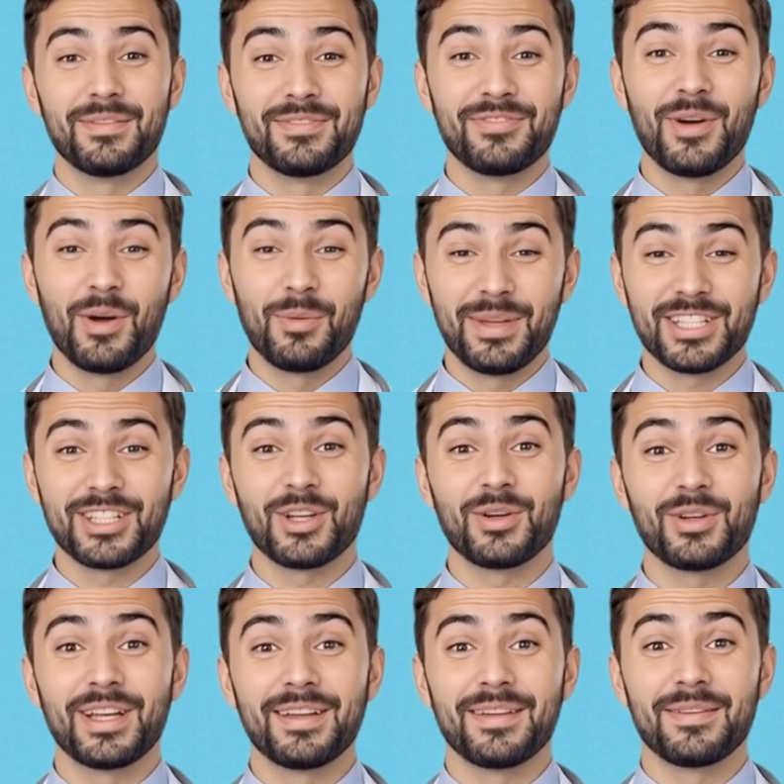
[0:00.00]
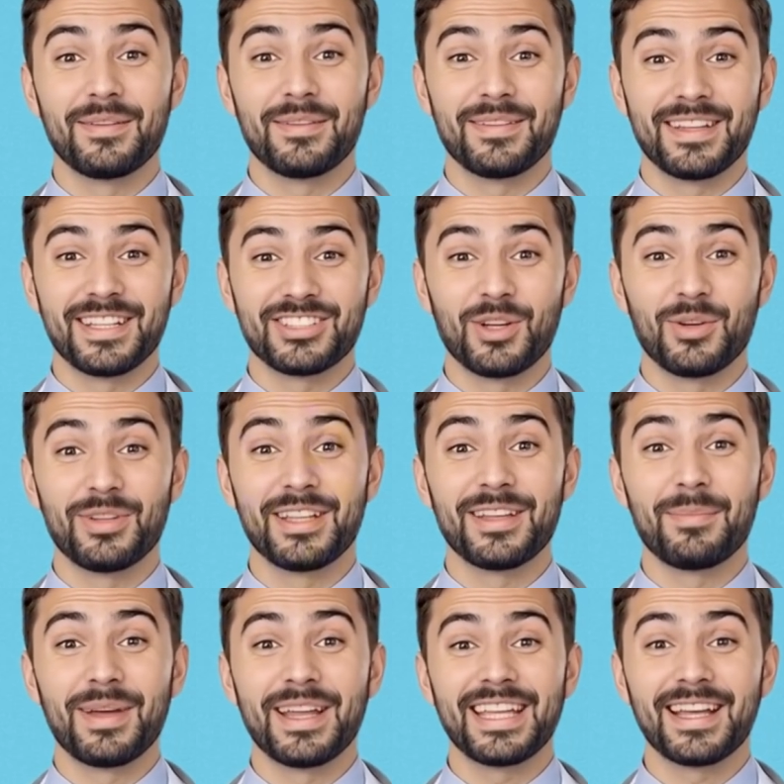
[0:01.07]
Foamy urine is only
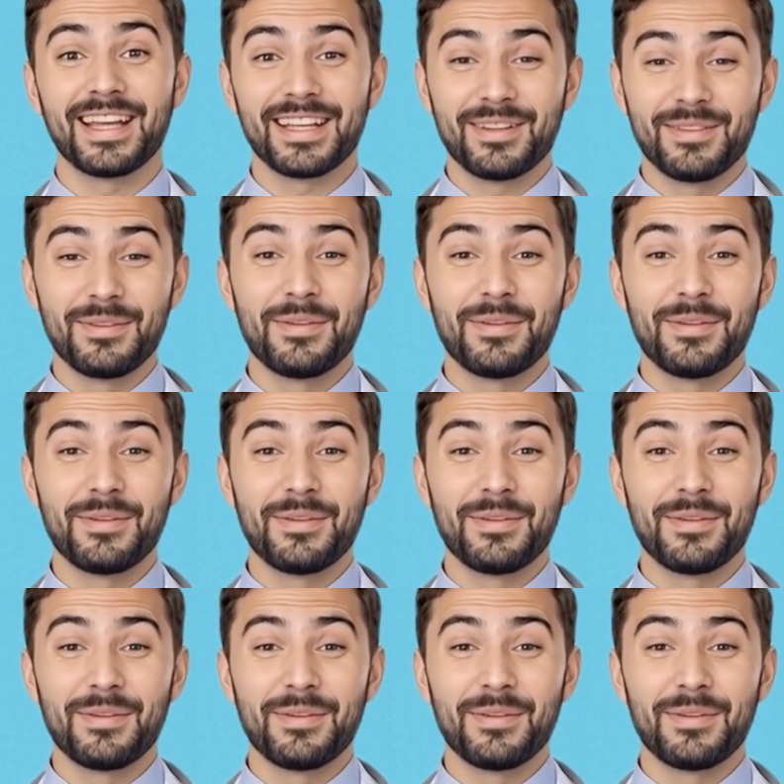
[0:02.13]
the beginning.